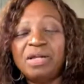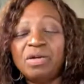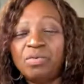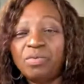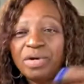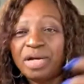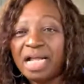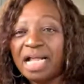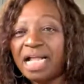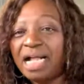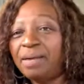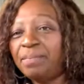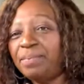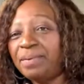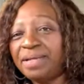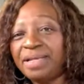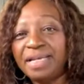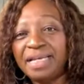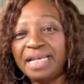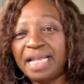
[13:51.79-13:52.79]
We're
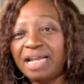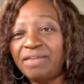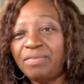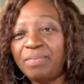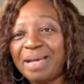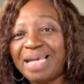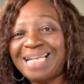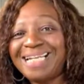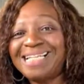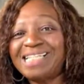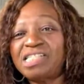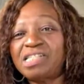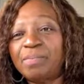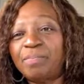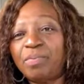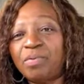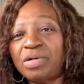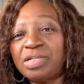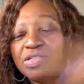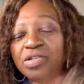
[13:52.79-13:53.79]
helping everybody that
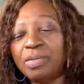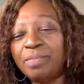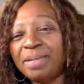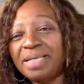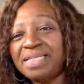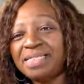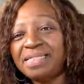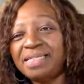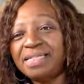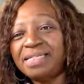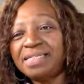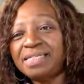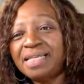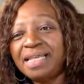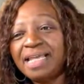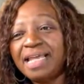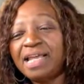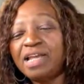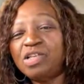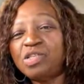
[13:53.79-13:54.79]
supports our business
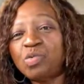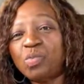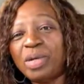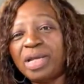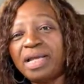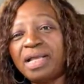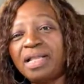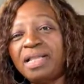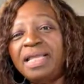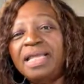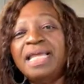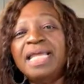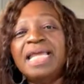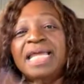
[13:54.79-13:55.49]
as well.